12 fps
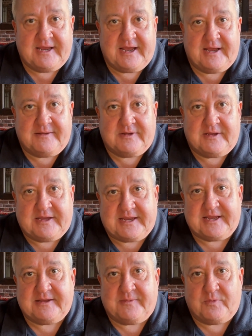After
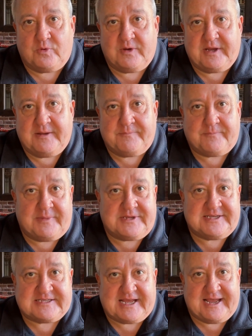In Order,
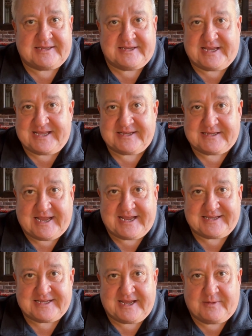Princess Anne, the King
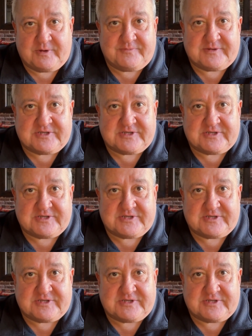and Edward,